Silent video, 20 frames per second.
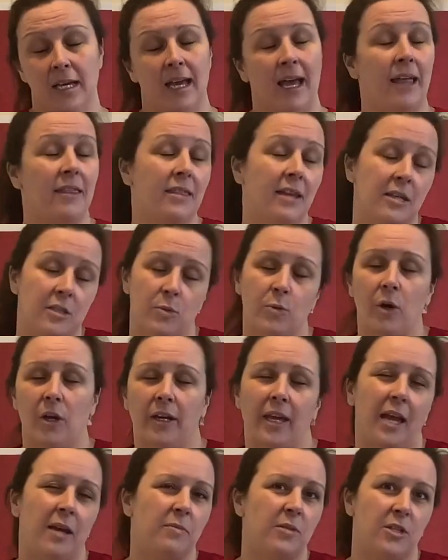And that's what I
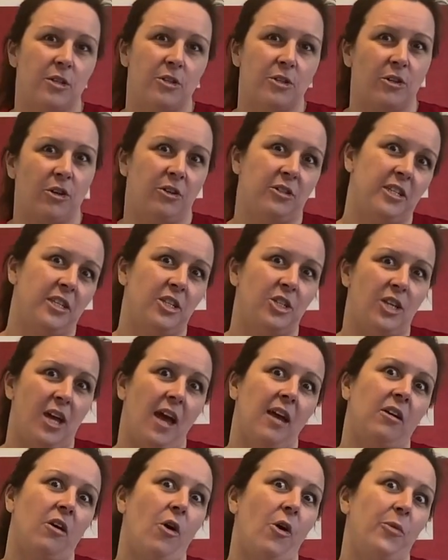came to the Scottish
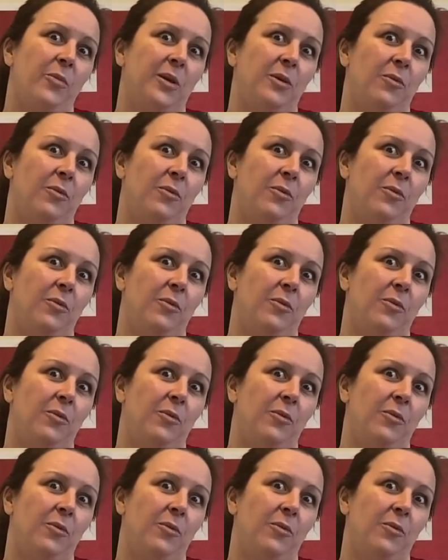Tech Army